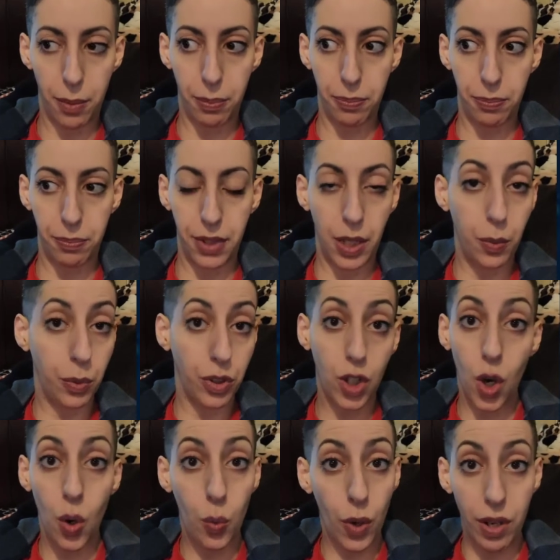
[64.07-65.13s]
I, it would
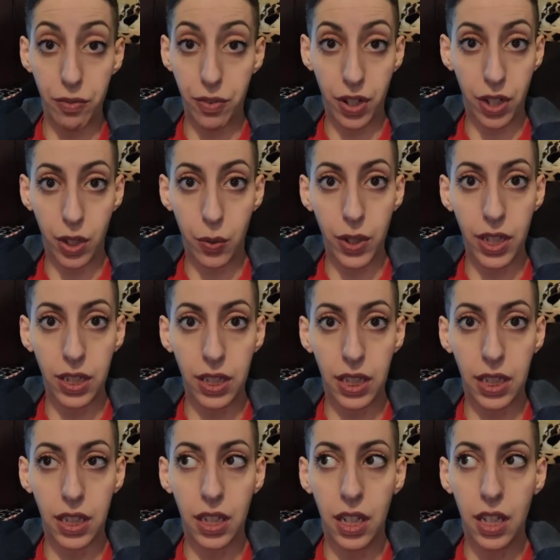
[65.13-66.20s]
go away very
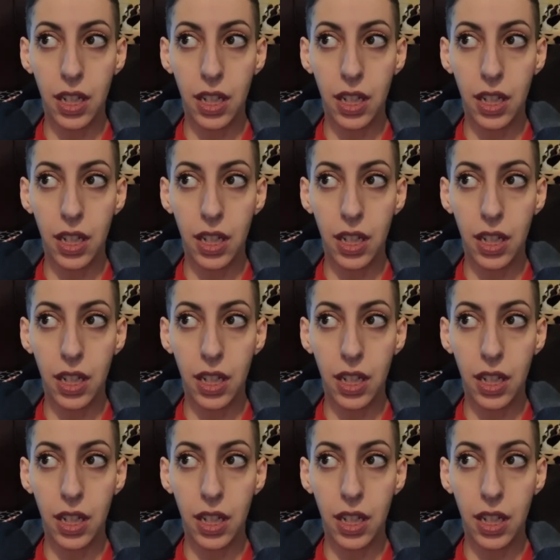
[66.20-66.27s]
quickly